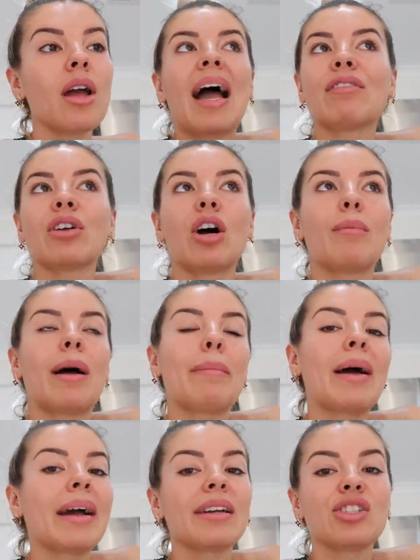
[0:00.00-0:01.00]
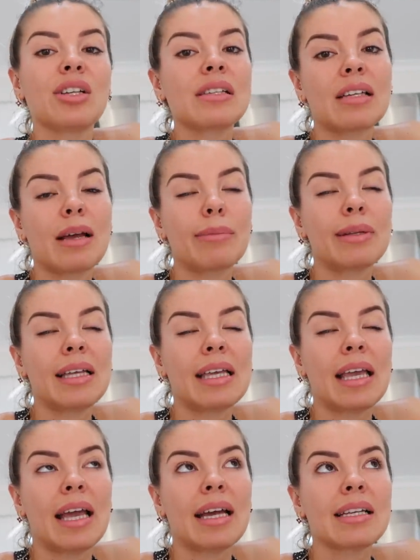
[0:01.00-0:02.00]
I haven't got my packaging sampling
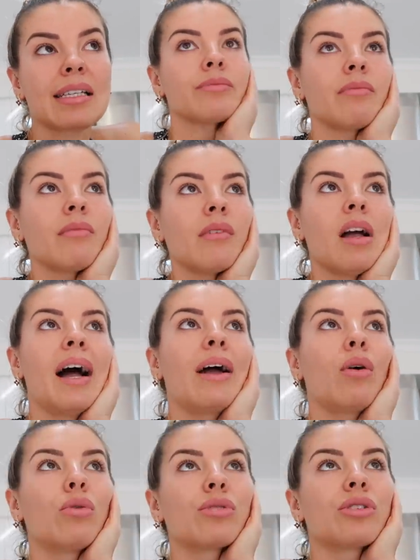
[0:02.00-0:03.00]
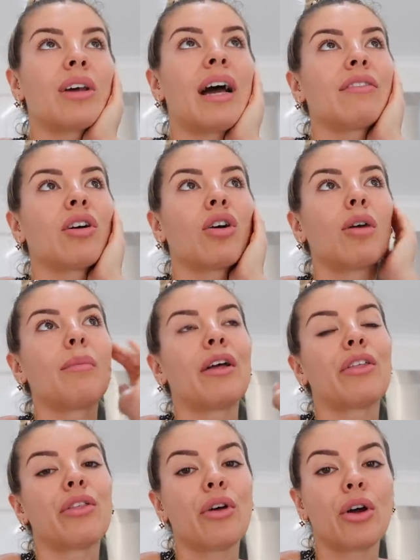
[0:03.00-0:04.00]
yet. I also haven't got my
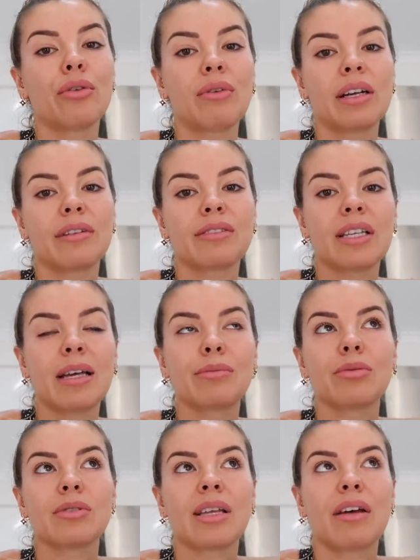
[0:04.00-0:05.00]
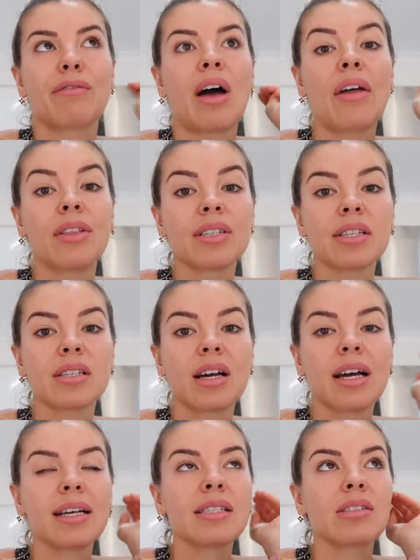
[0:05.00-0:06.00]
third round of samples yet for other
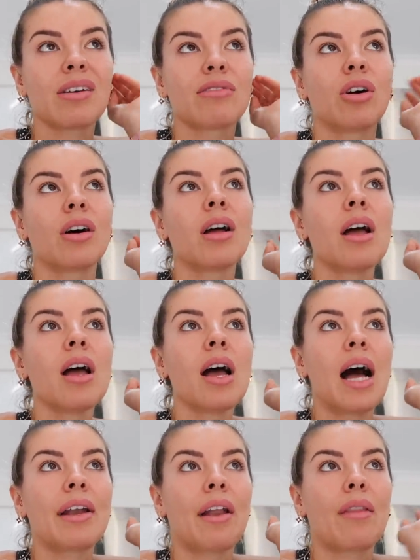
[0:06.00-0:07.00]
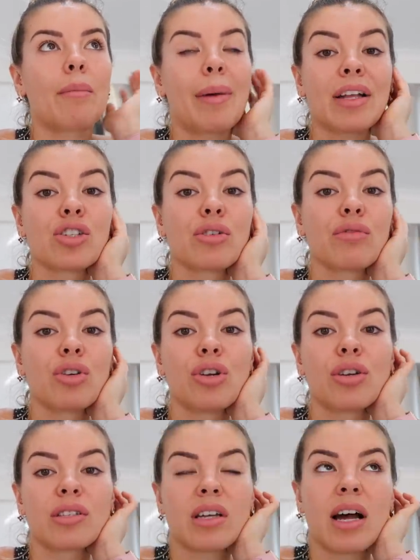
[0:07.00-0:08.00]
designs. So I've got another batch of new
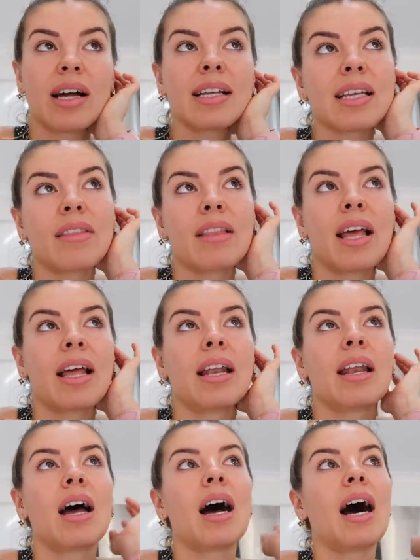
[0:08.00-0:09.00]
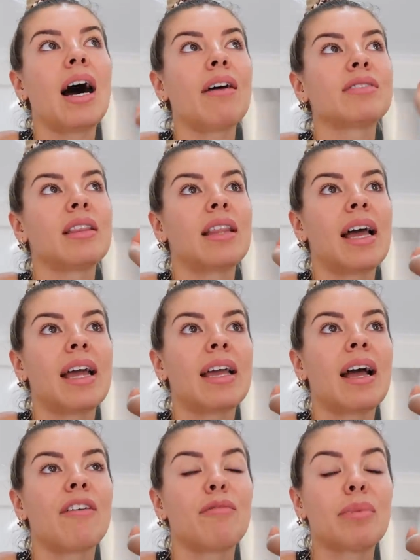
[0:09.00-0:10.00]
designs and then after they
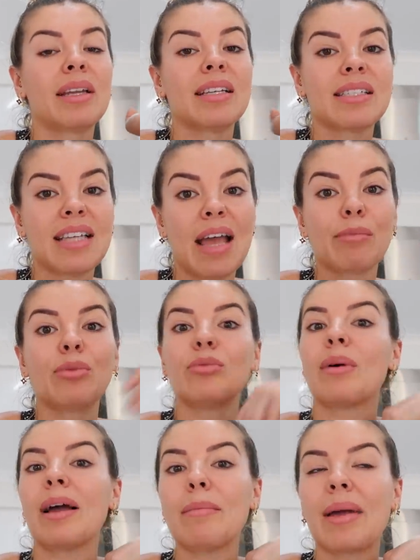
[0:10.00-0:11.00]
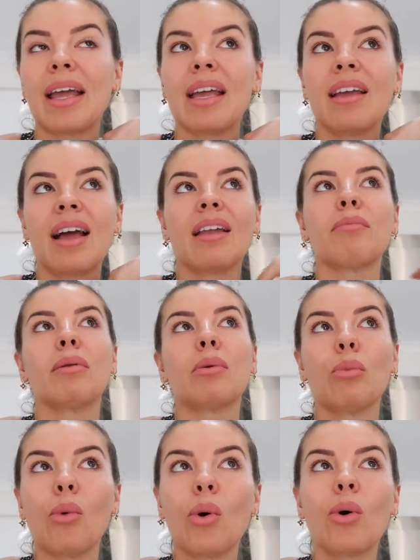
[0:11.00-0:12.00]
have been sampled by me and
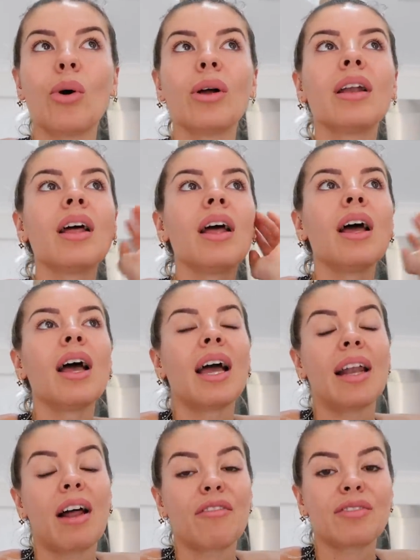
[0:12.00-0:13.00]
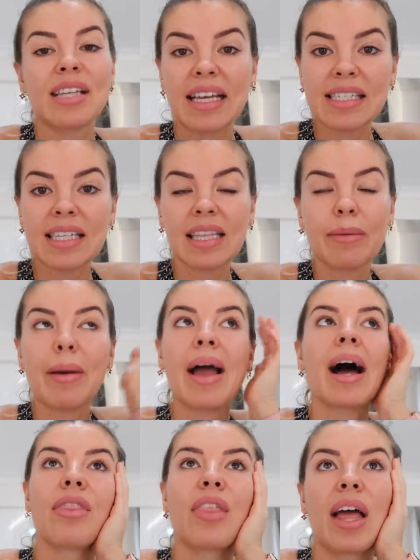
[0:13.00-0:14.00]
been worn and I've tested them
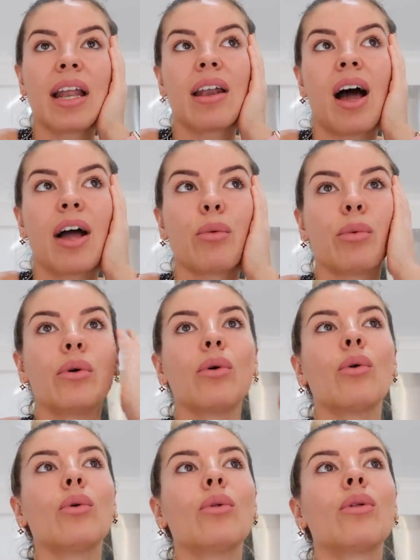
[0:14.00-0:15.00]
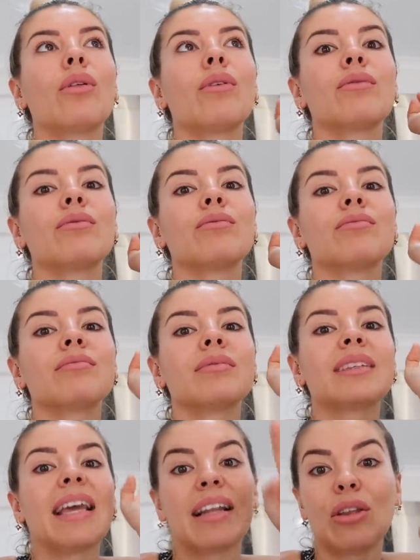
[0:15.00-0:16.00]
out, then I will
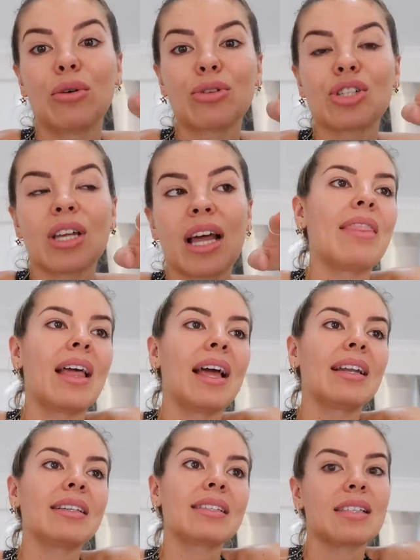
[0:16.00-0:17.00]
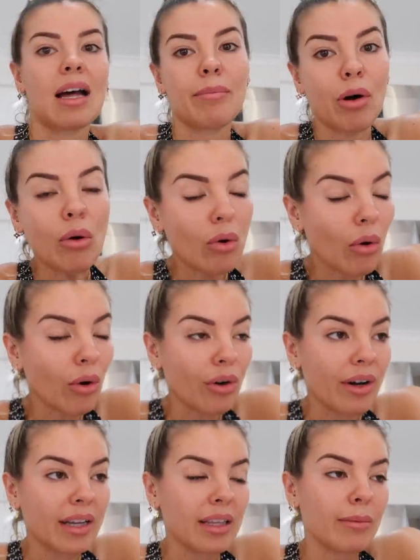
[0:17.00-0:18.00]
get a launch day and then start bulk
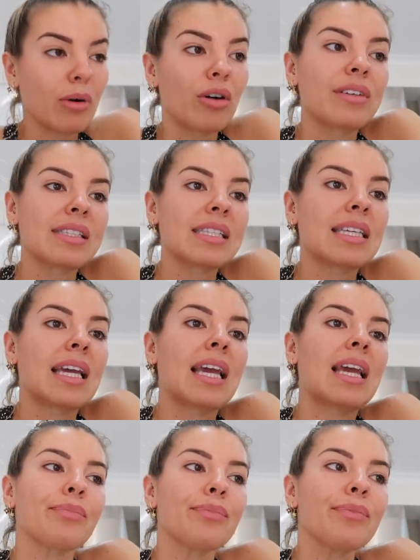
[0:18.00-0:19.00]
ordering them obviously.